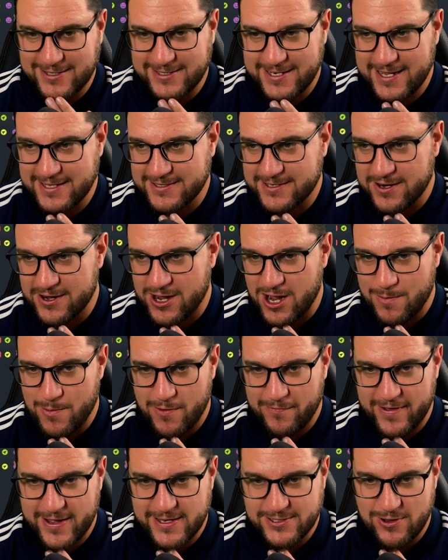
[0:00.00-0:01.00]
Stitt's going to come
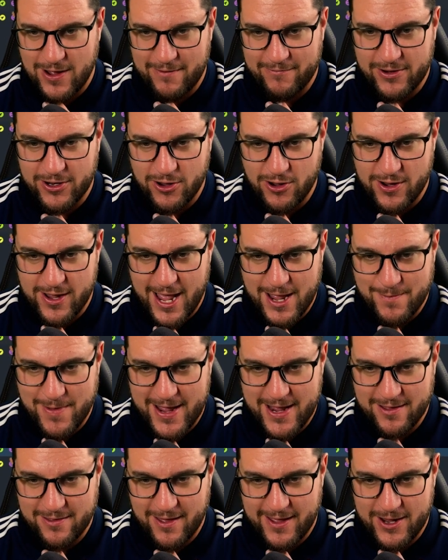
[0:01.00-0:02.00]
off. He's not having a good game
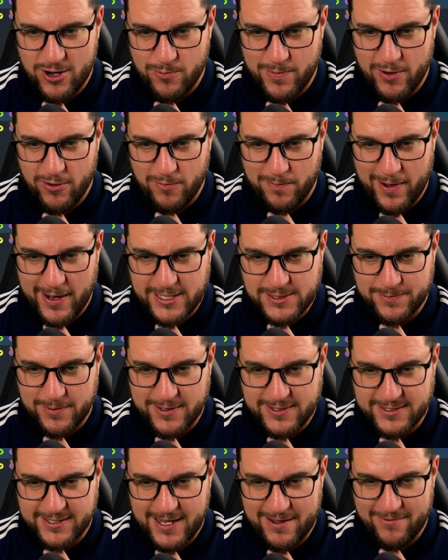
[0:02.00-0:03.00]
either. He'll be replaced
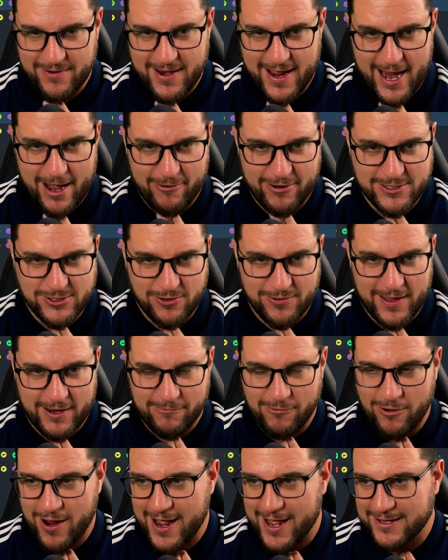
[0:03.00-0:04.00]
by Stephen Harris on
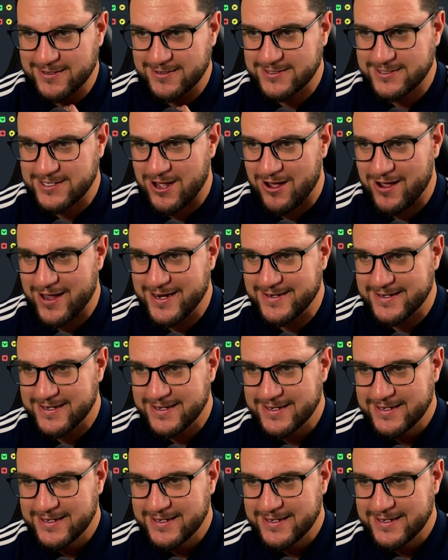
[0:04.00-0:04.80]
that right-hand side.